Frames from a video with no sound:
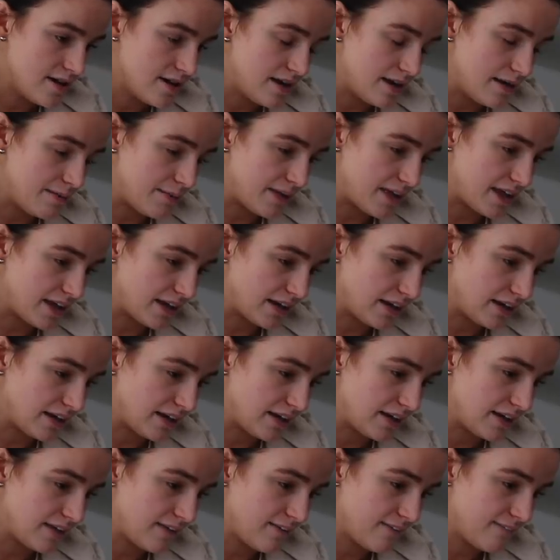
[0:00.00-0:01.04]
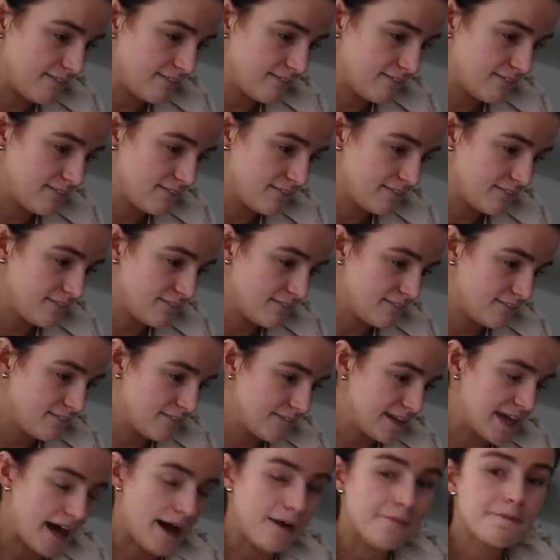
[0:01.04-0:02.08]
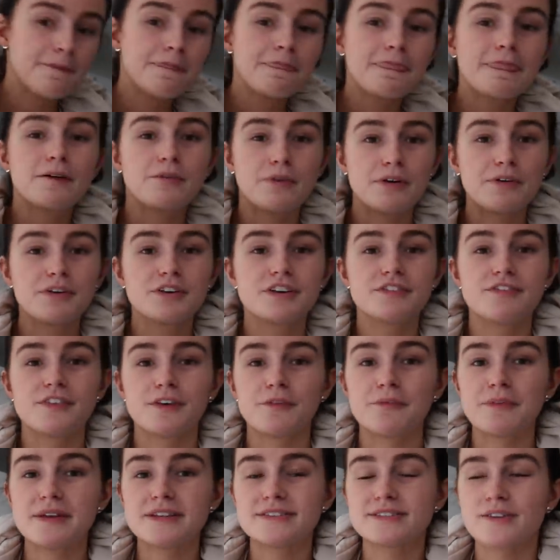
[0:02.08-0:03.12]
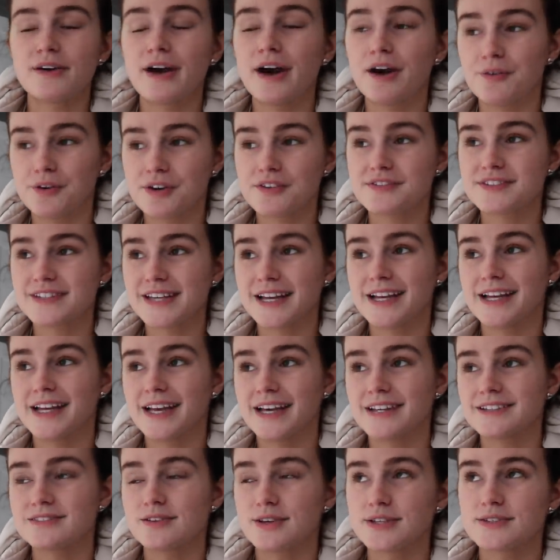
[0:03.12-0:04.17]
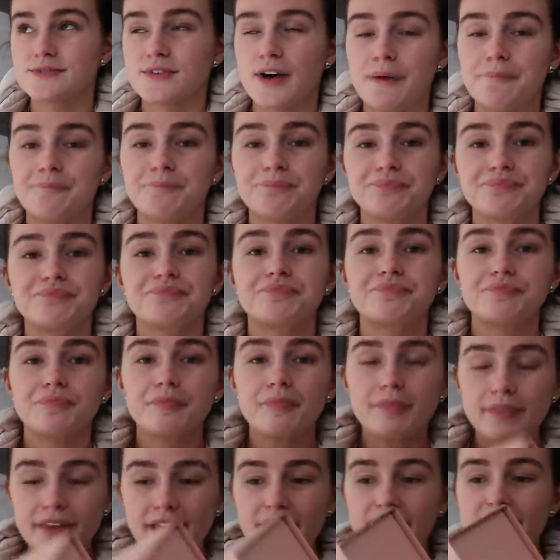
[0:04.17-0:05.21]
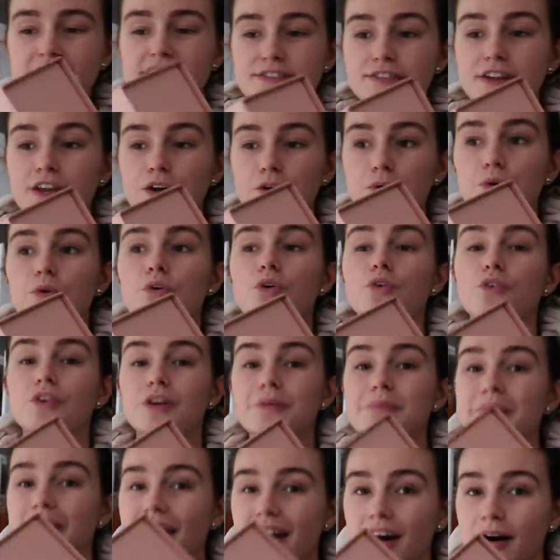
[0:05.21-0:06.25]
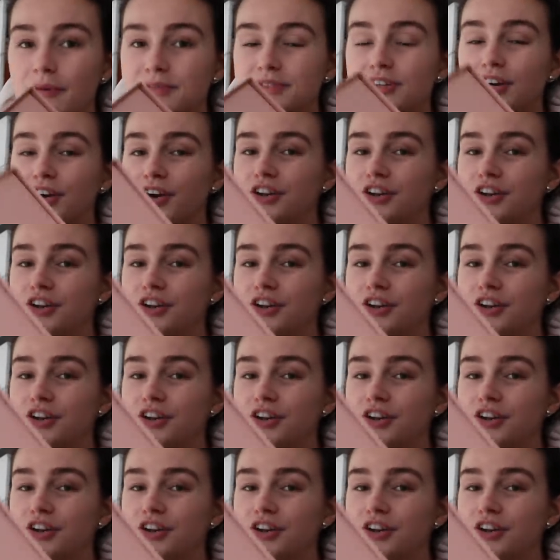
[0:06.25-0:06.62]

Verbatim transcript: let me think, yeah, we would have filmed this, so Elle would have seen it, so it's fine. This video will already be up, so